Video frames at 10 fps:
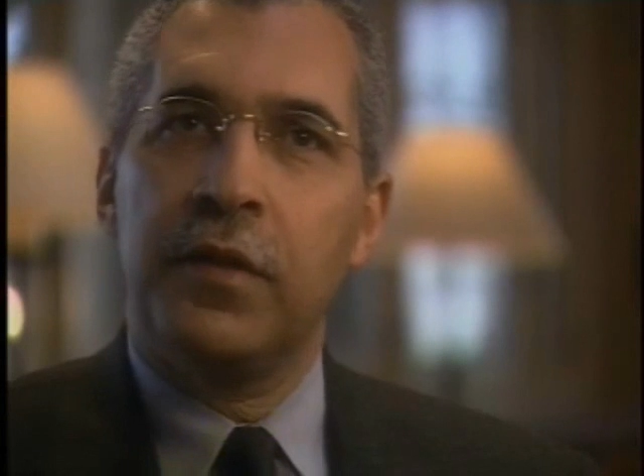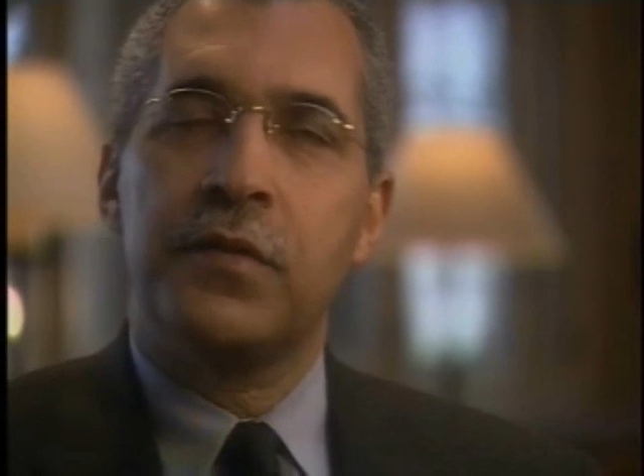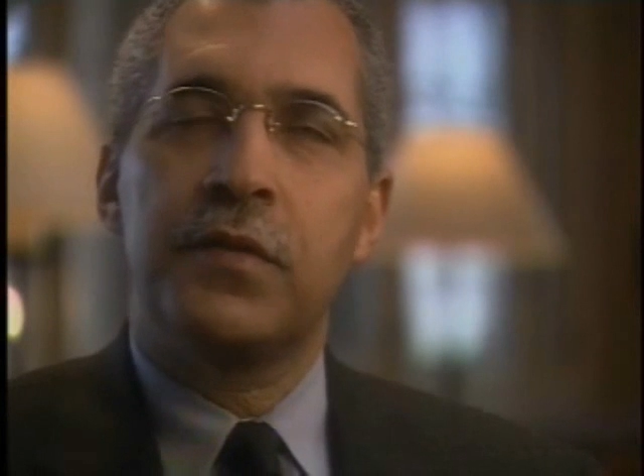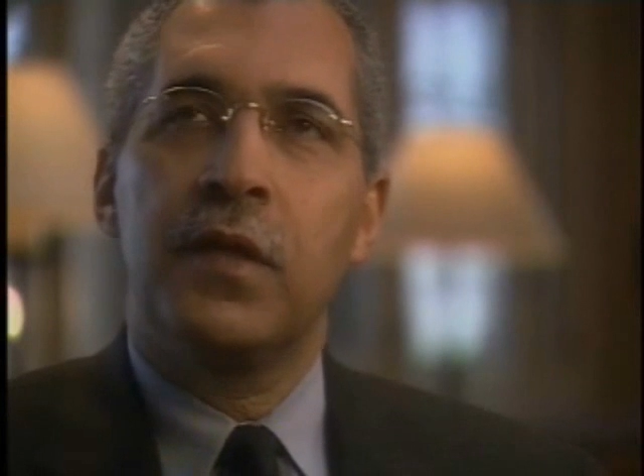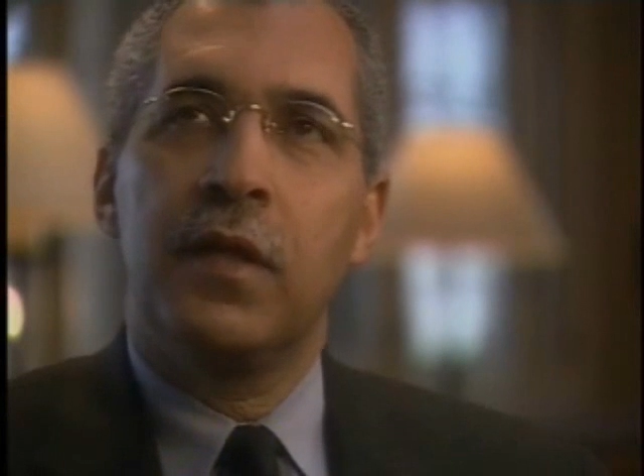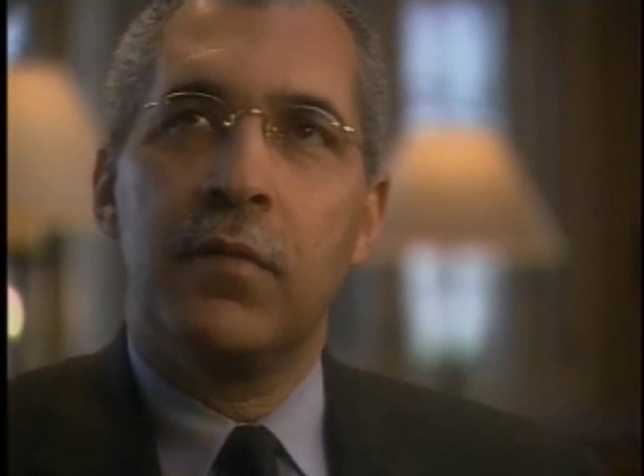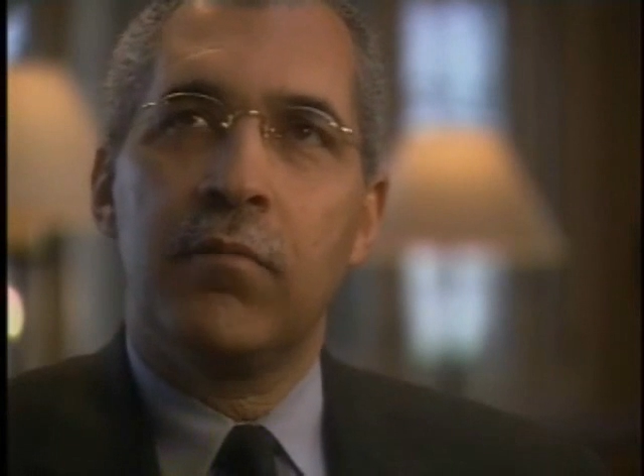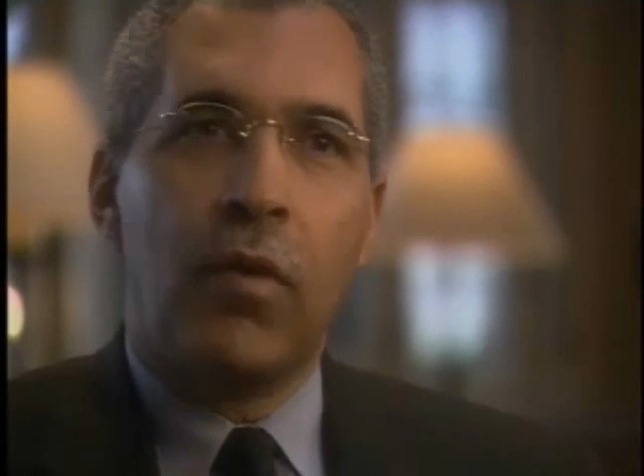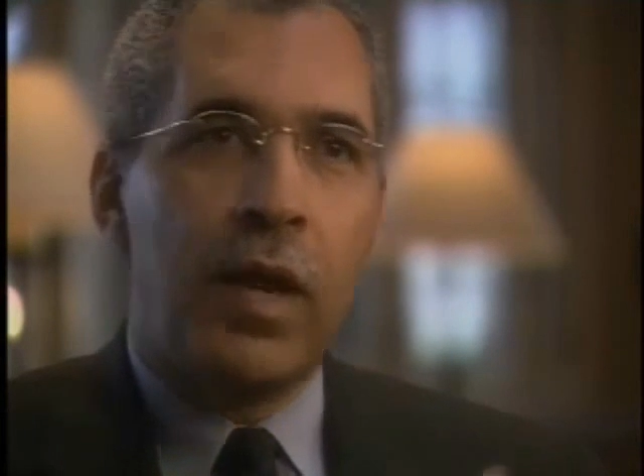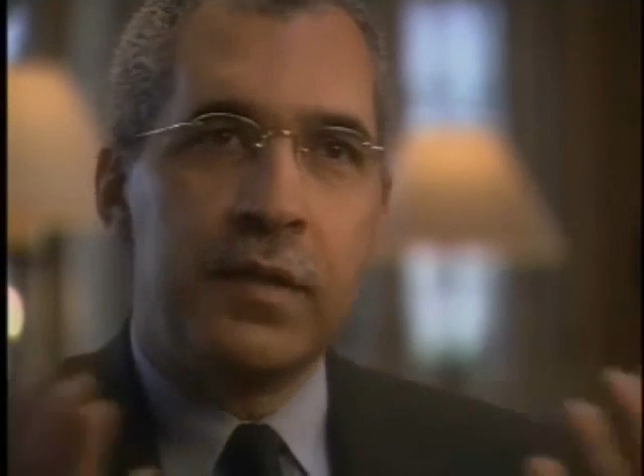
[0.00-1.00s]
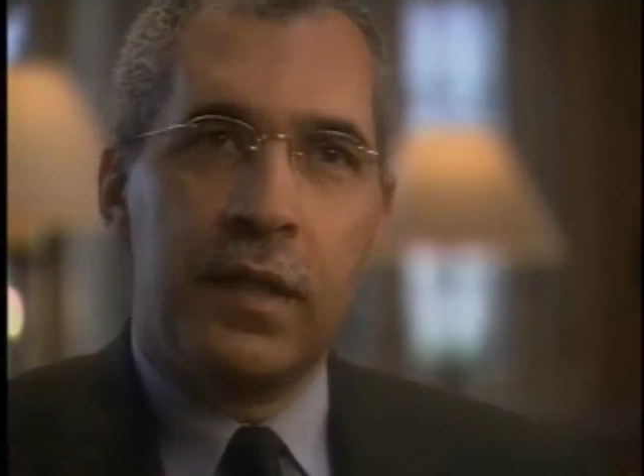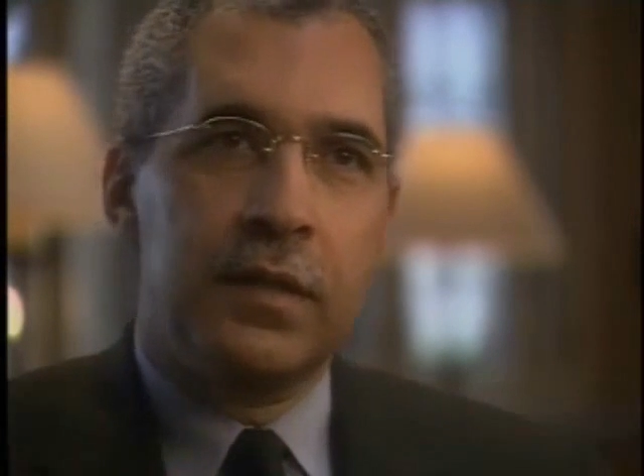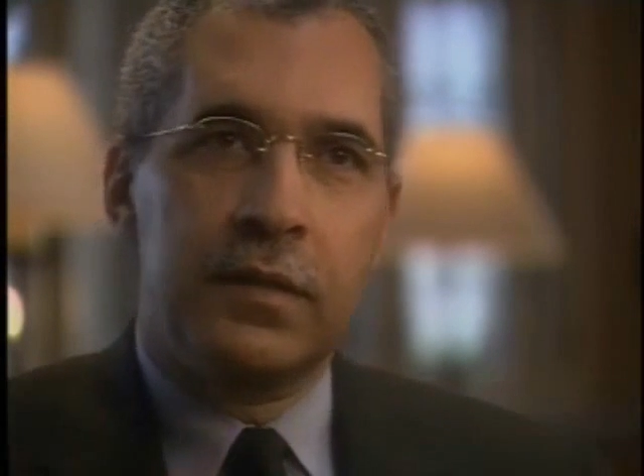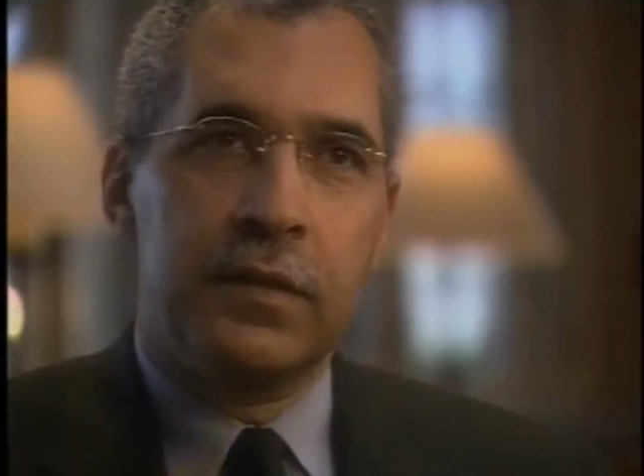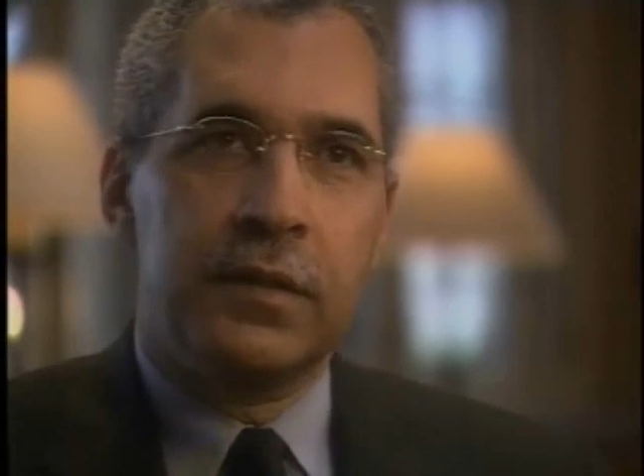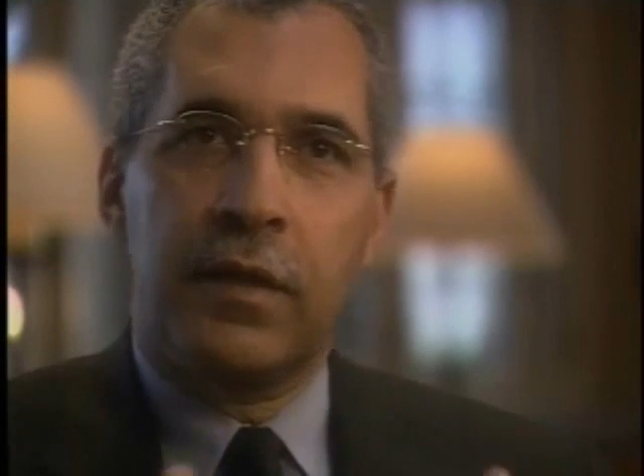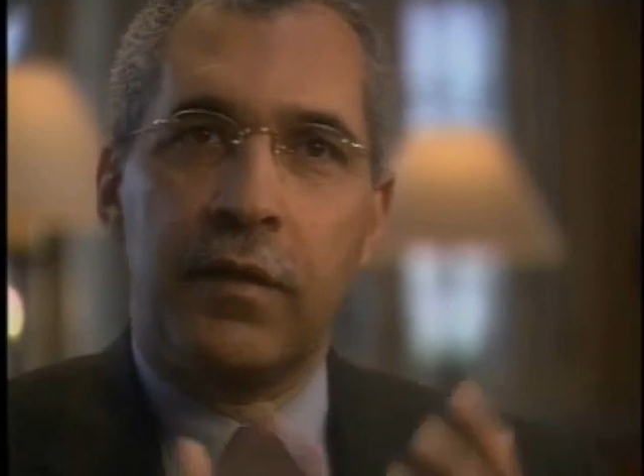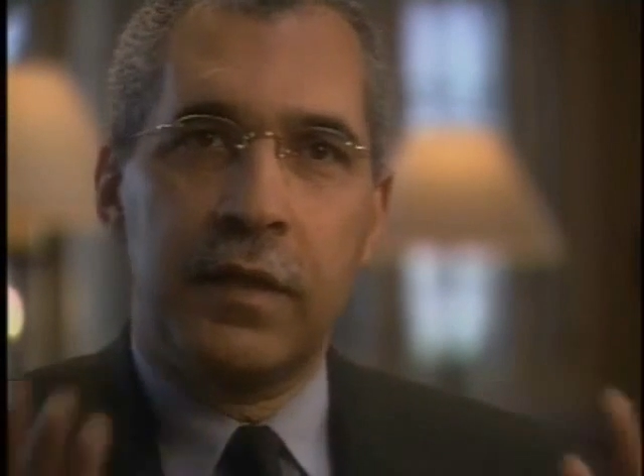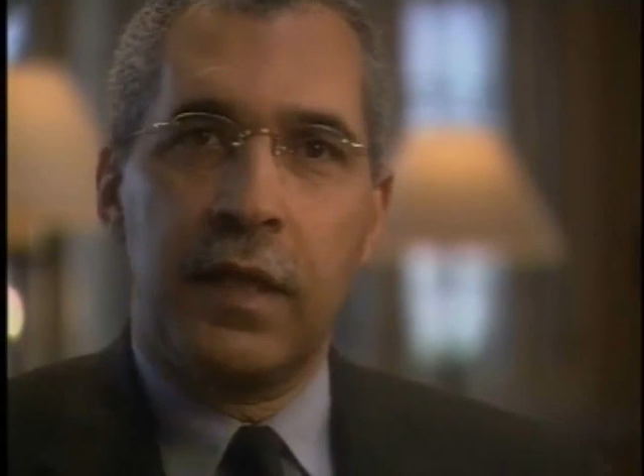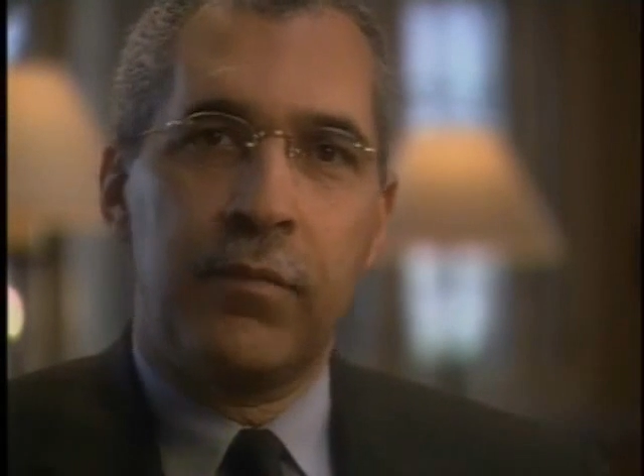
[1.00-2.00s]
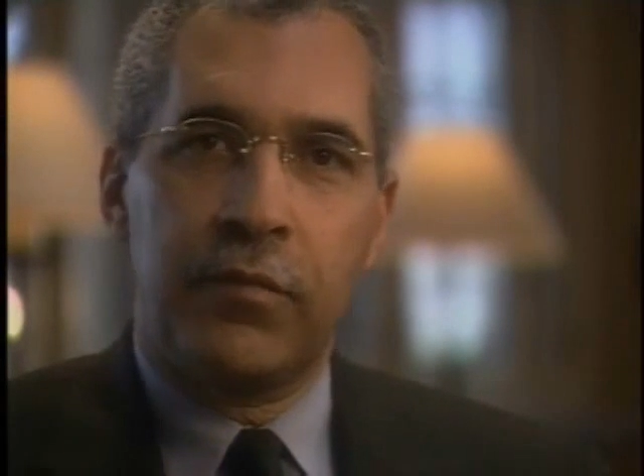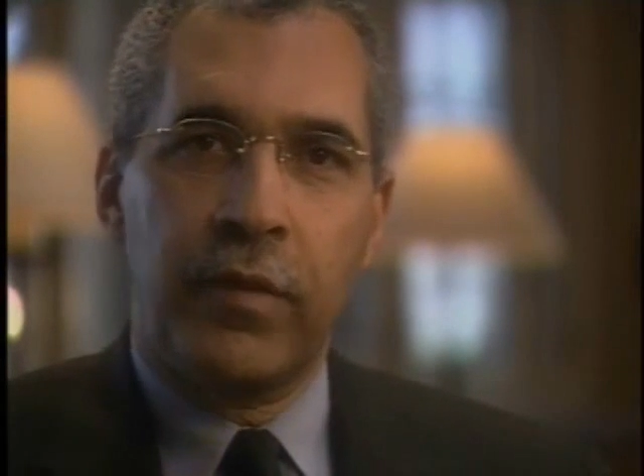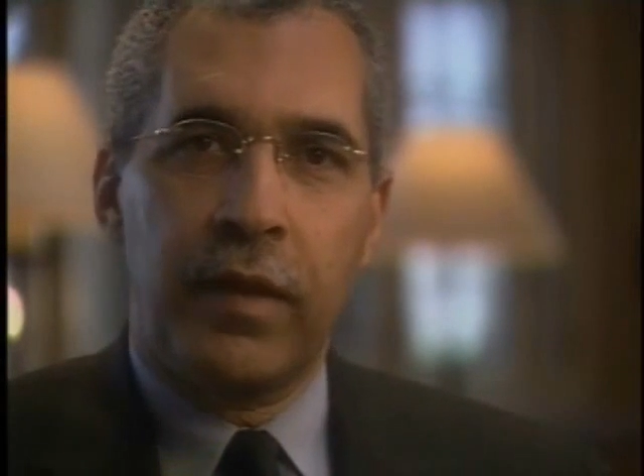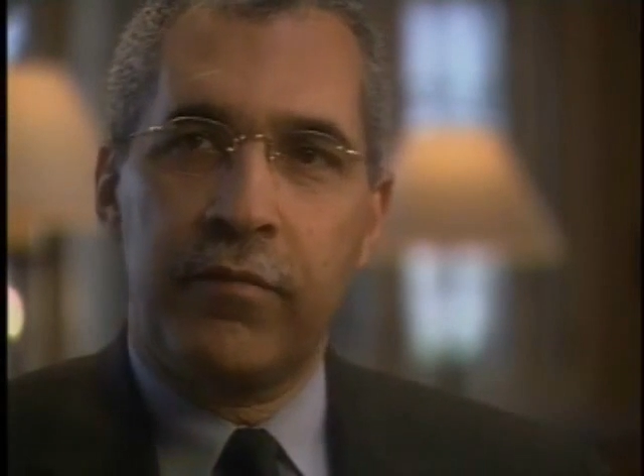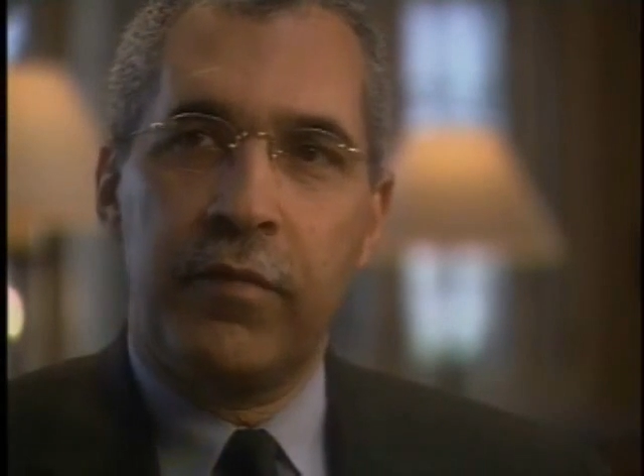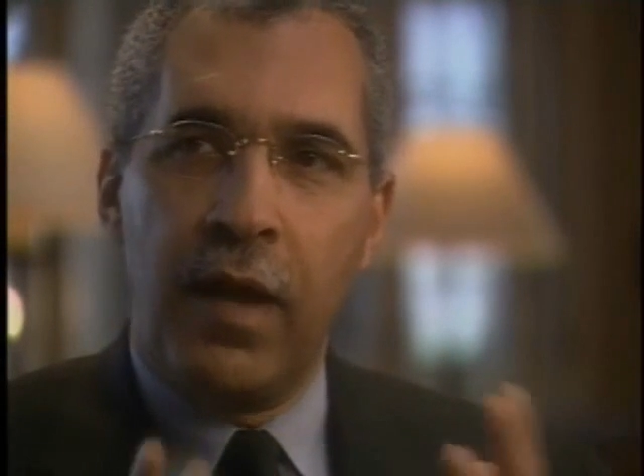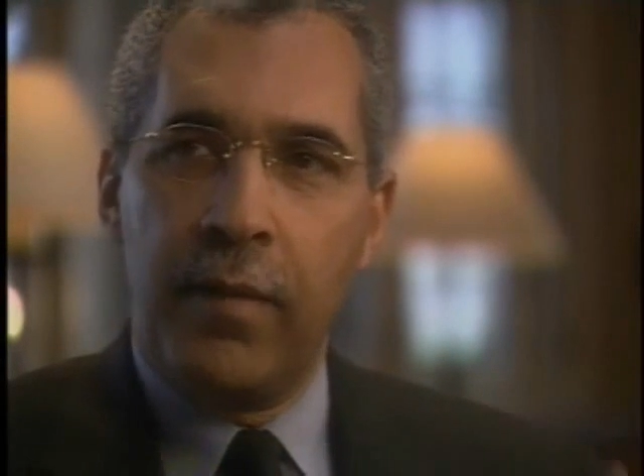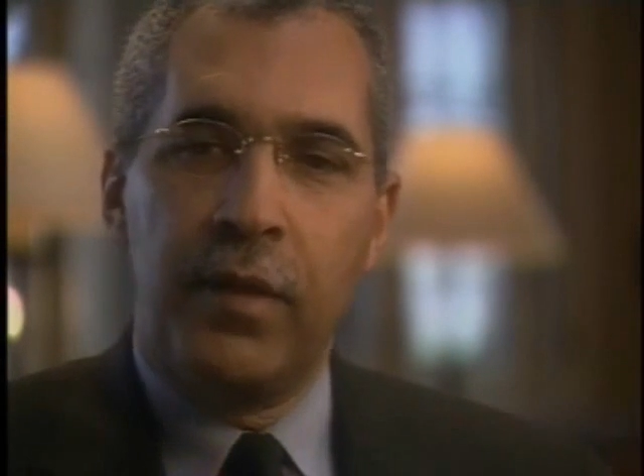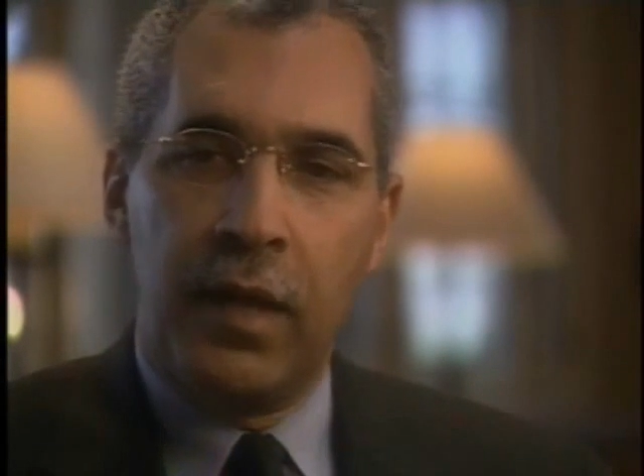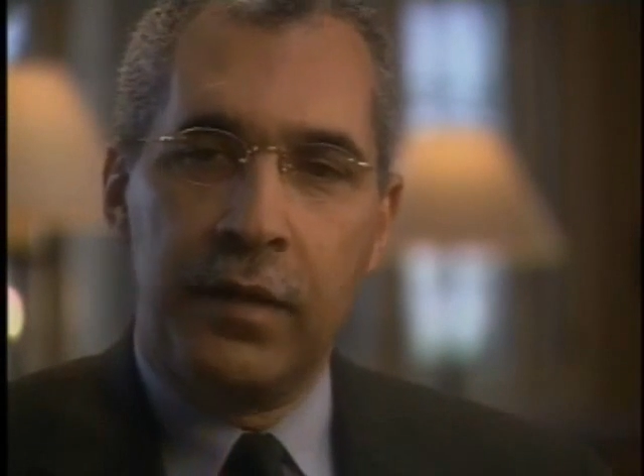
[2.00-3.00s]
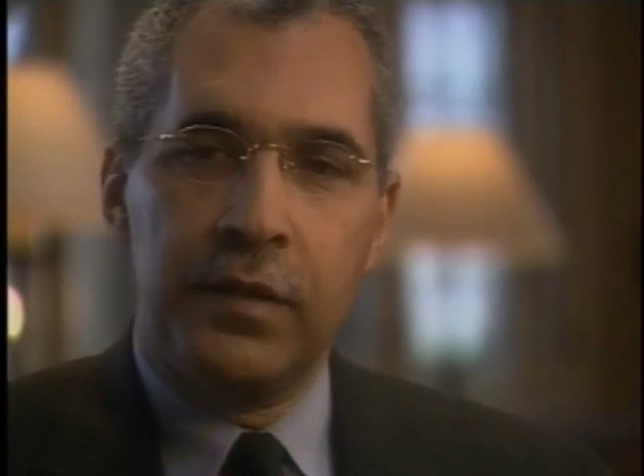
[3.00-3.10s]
this process, the stereotype threat phenomenon,